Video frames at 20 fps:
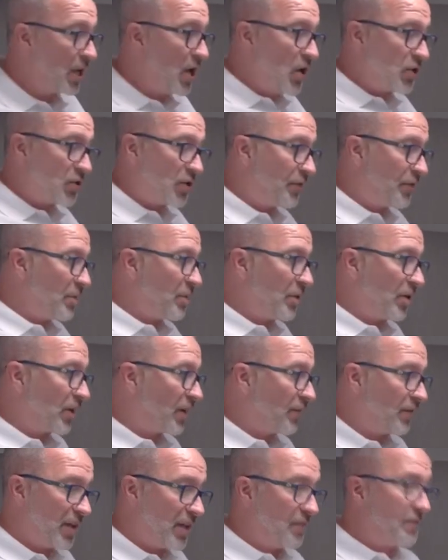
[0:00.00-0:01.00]
So if you've been
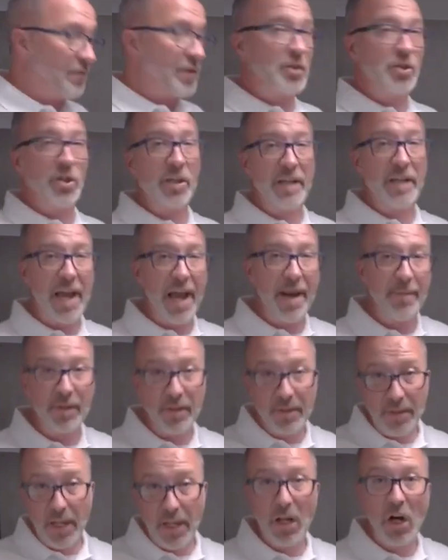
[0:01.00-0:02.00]
looking for that fishing cabin
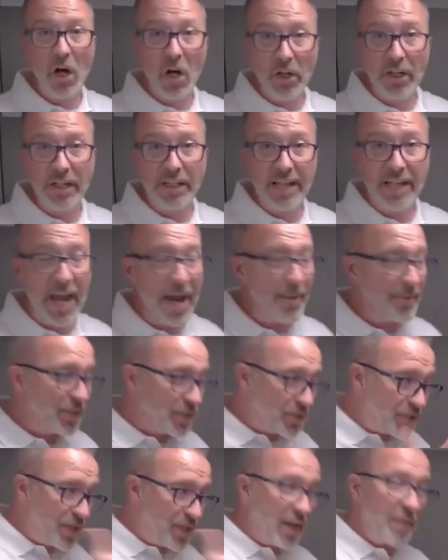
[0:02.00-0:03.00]
and that hunting cabin to
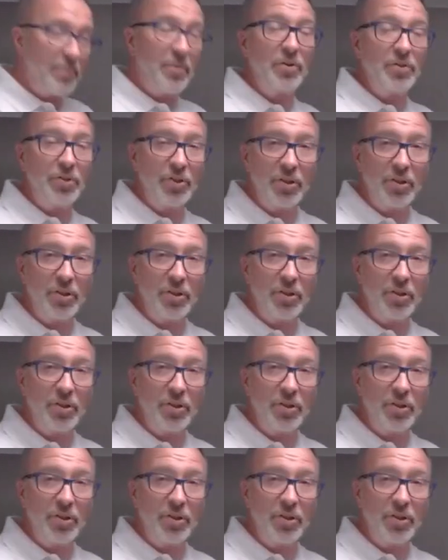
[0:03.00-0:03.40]
set up on your